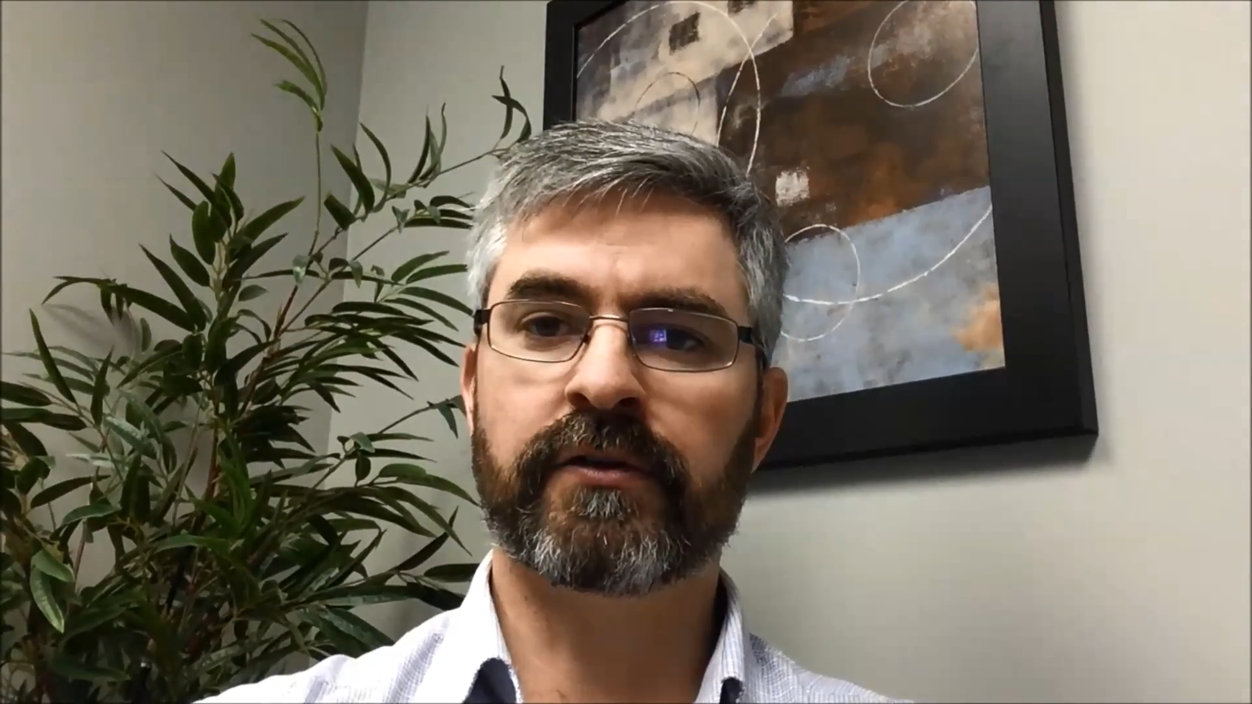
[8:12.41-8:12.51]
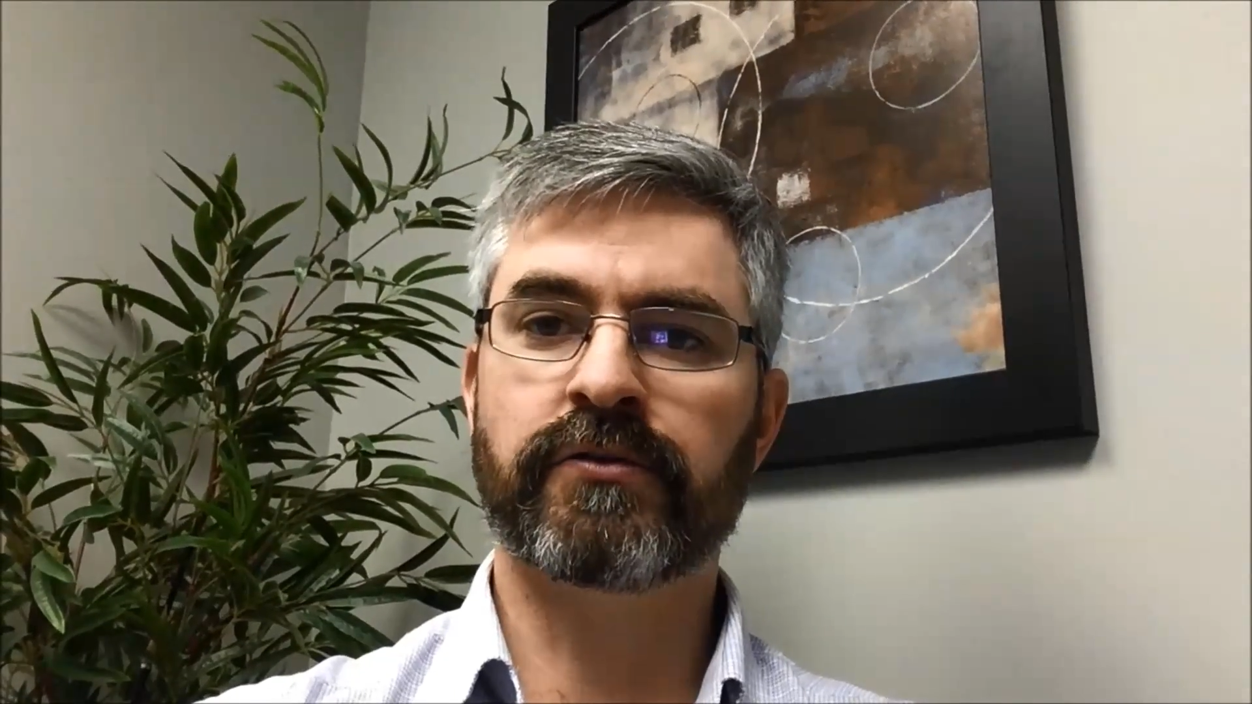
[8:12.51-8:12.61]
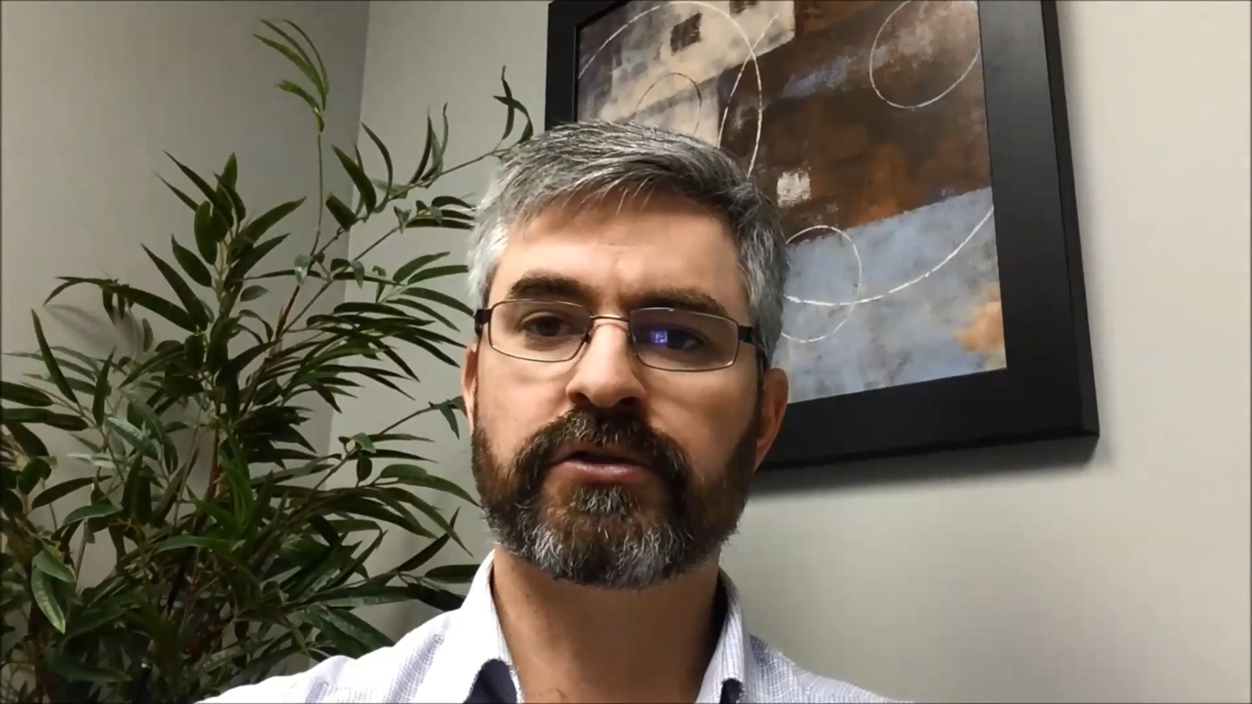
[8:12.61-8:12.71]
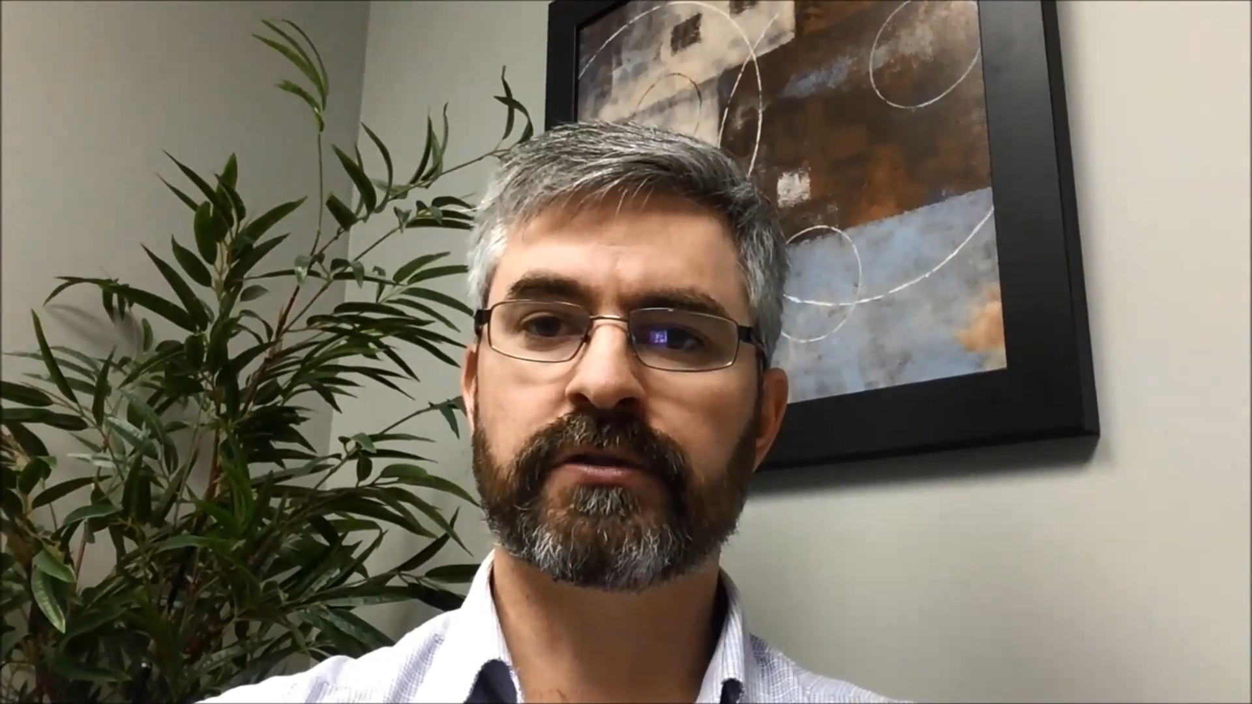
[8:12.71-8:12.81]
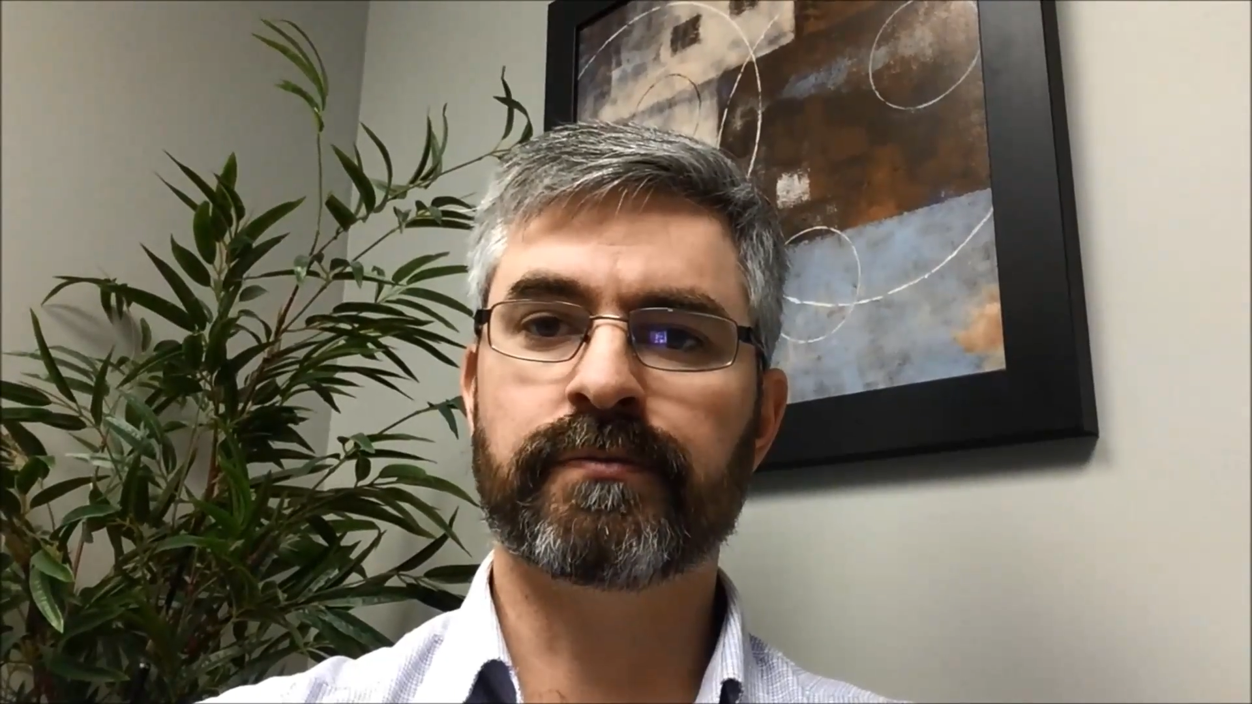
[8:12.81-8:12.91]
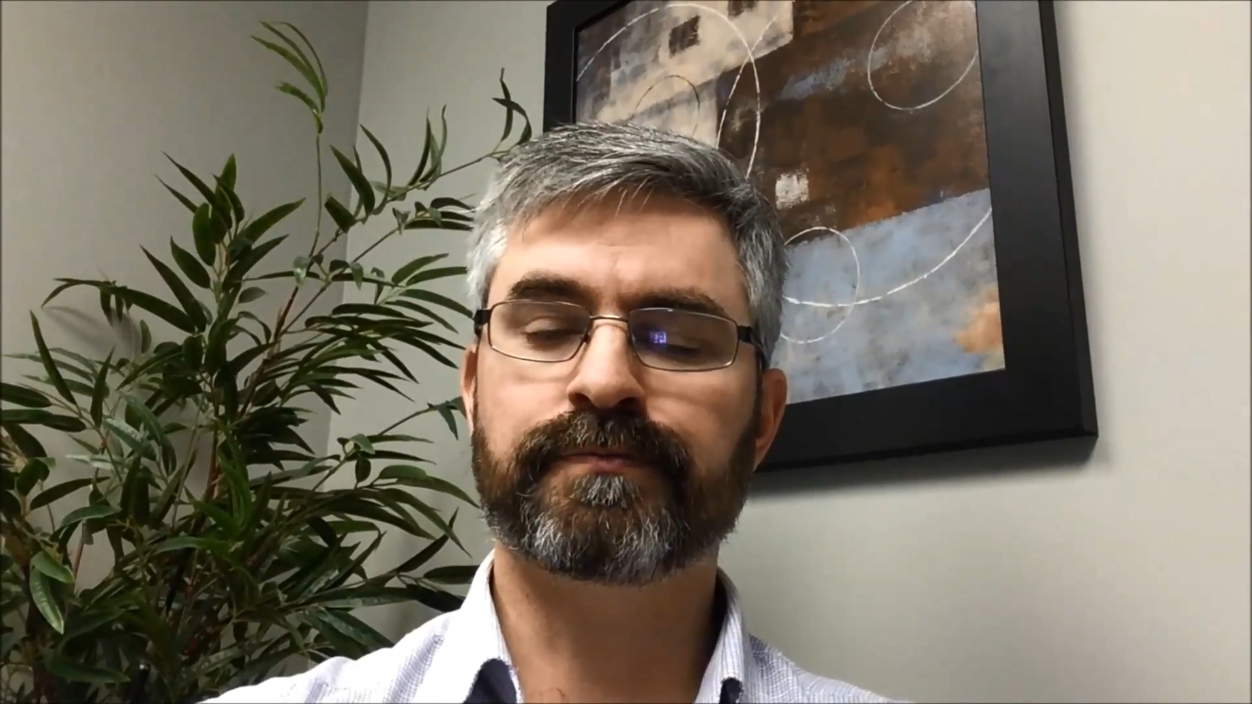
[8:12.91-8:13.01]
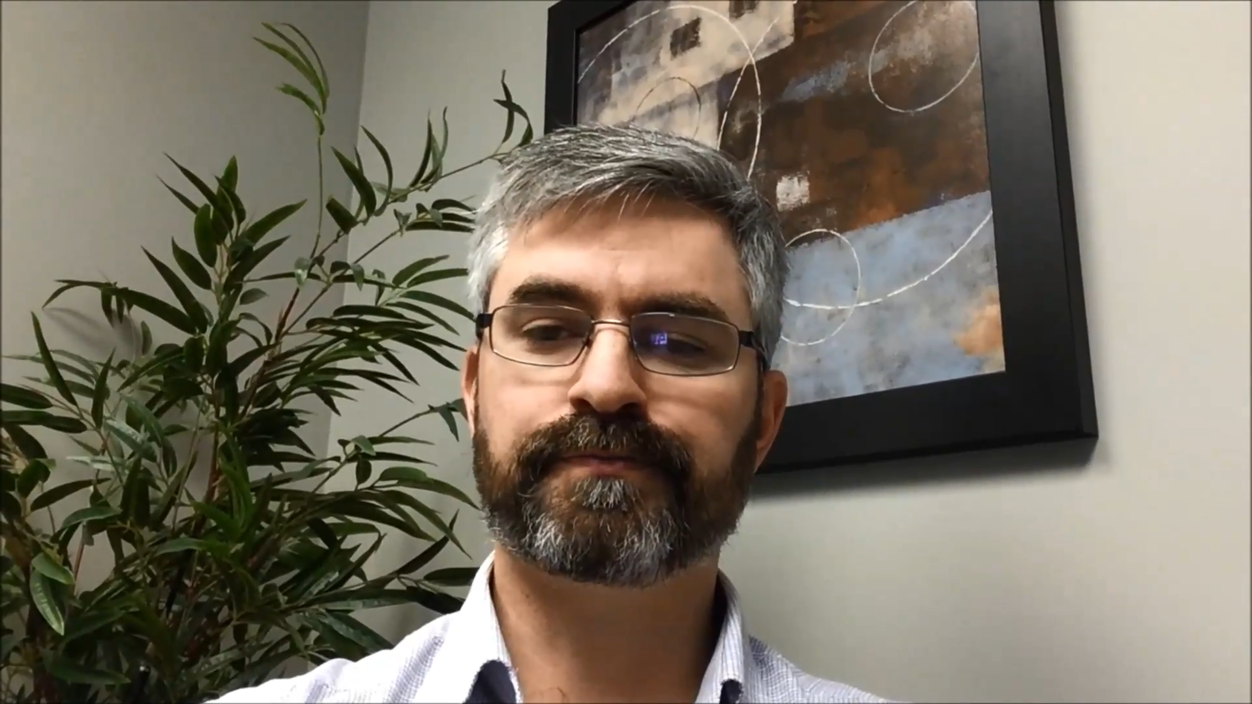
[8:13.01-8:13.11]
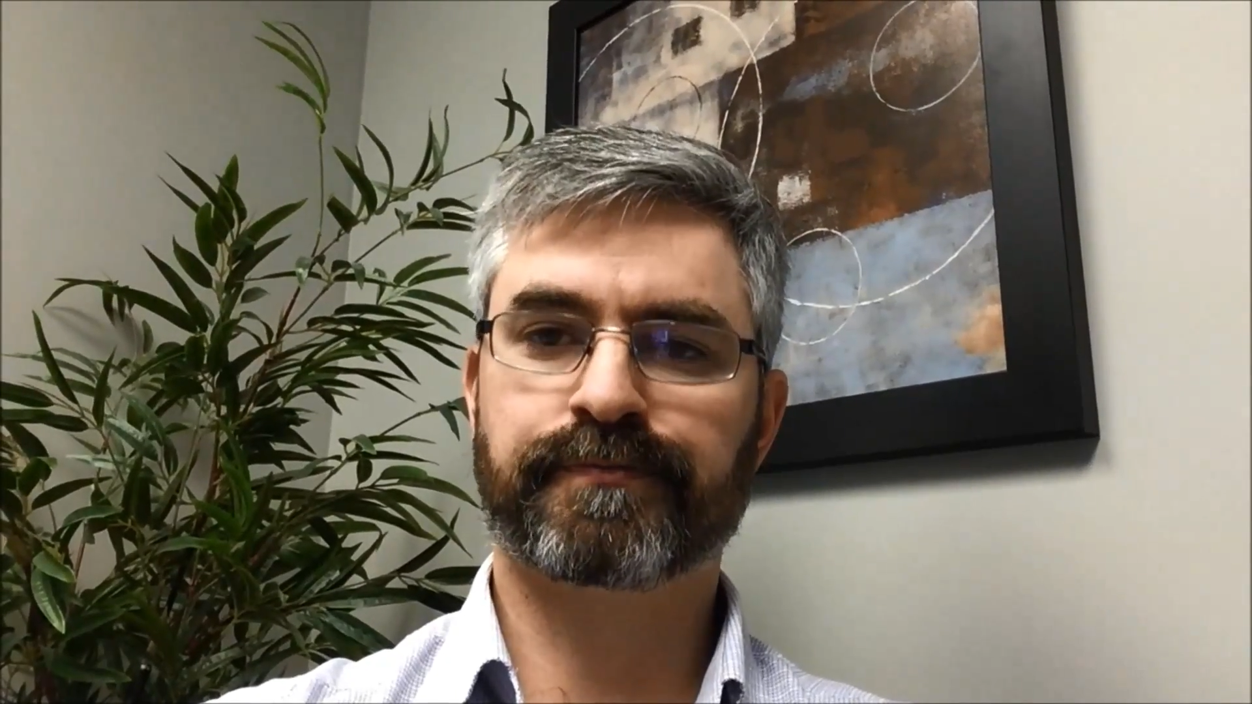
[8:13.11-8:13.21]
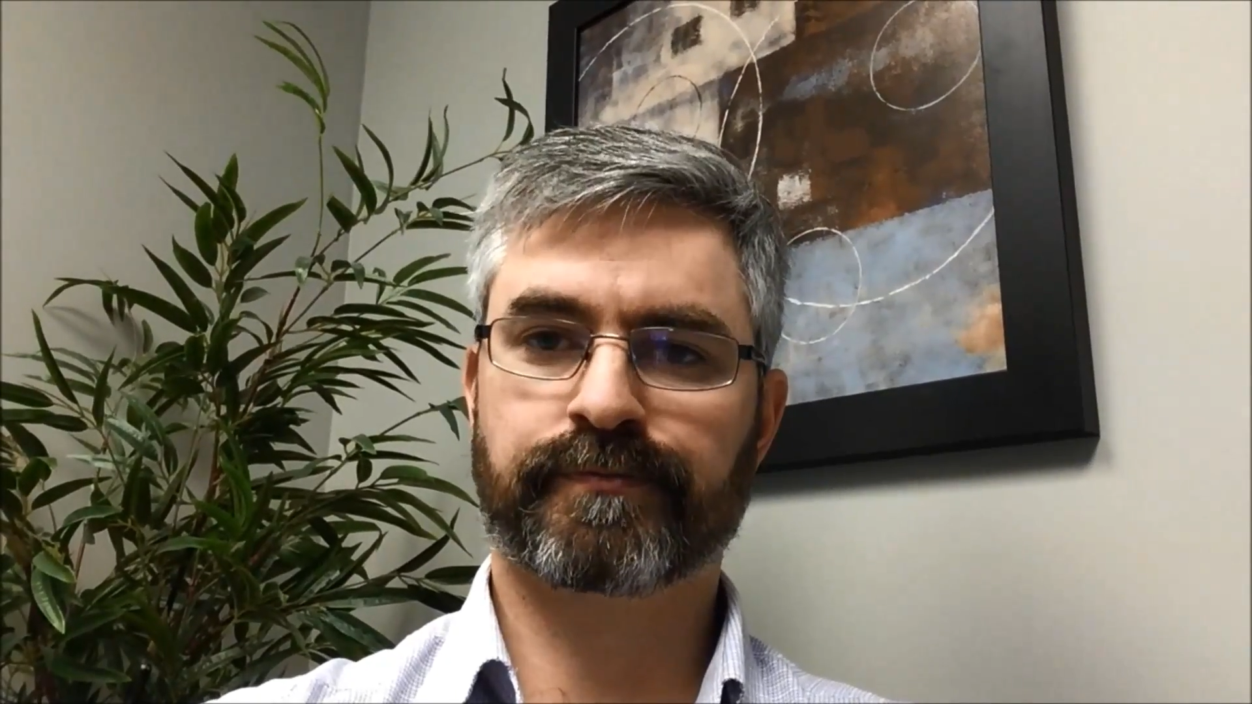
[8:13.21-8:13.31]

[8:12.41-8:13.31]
solution.